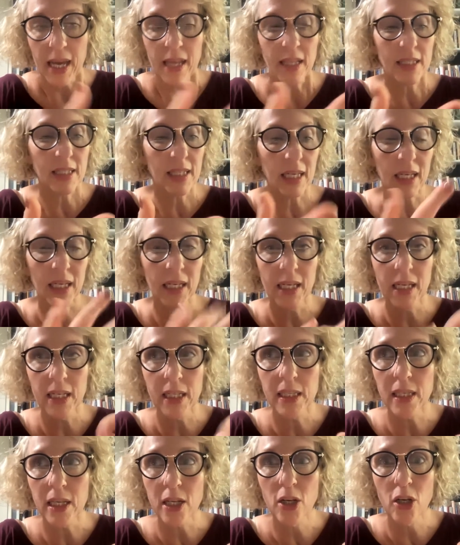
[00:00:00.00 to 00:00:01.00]
The second
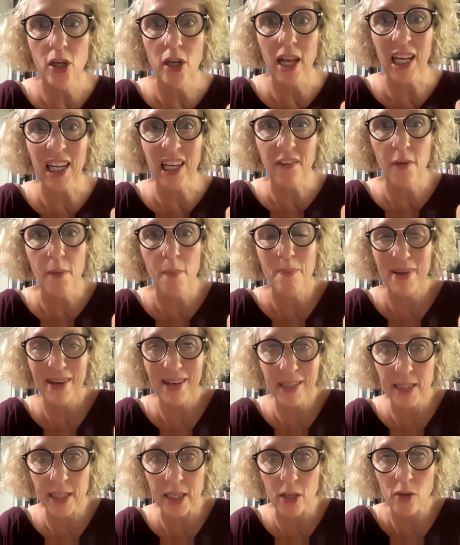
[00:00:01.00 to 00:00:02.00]
is lack of
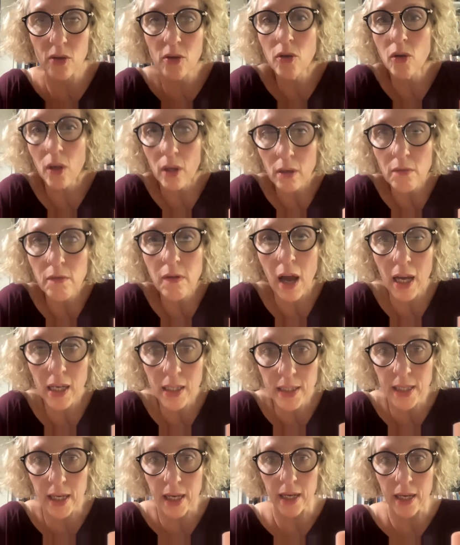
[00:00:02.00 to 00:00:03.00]
ability. You're not a
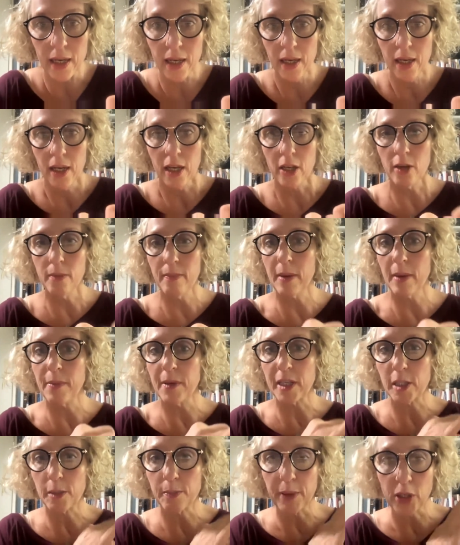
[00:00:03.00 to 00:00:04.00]
writer. You may be
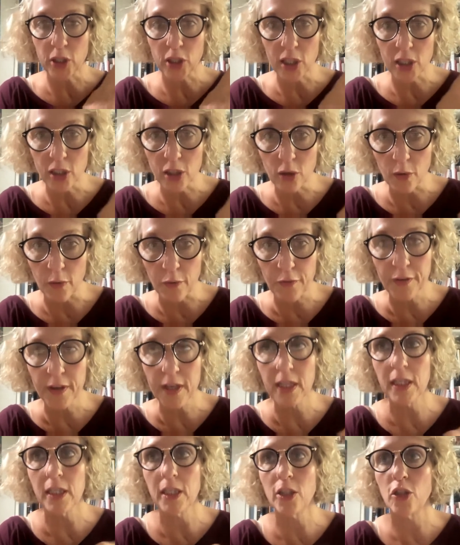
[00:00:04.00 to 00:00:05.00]
a specialist in your
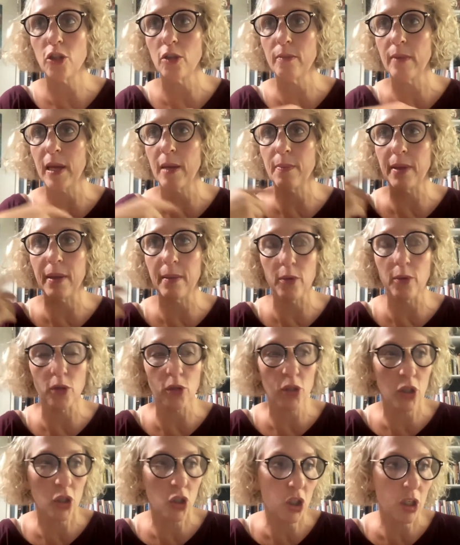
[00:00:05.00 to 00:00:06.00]
field, you may be a
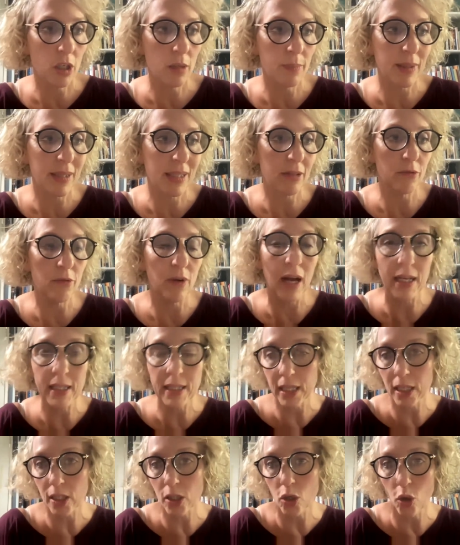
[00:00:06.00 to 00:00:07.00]
musician, but
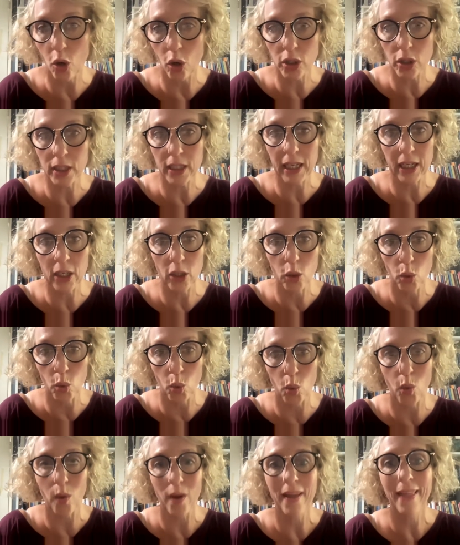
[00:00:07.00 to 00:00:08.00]
writing's not
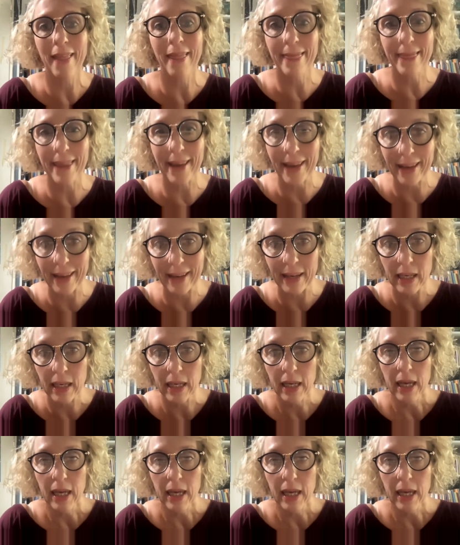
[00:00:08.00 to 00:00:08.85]
your thing.